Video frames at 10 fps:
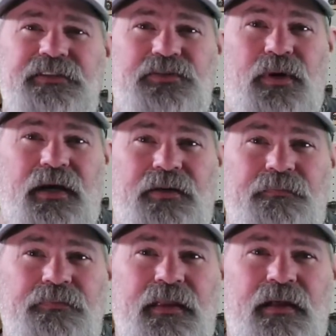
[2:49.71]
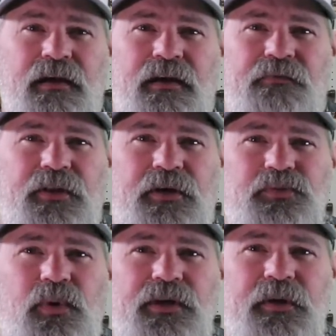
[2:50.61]
as well. For
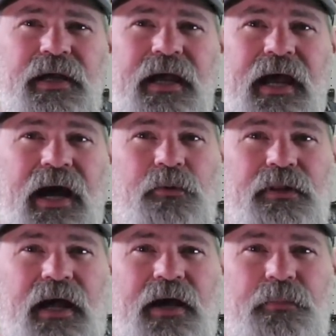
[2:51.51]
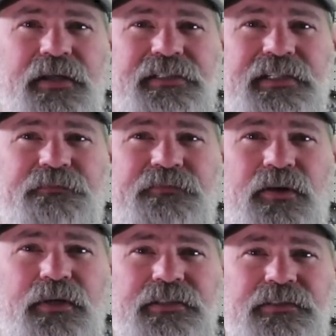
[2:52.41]
those wondering how reliable this
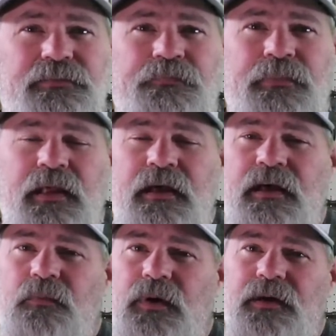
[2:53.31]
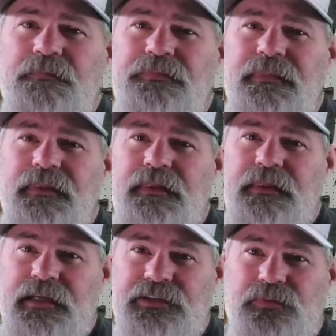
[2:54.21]
info is, well,
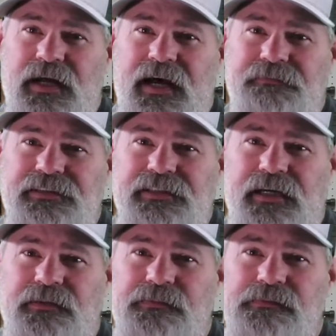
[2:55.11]
this is what I have to say.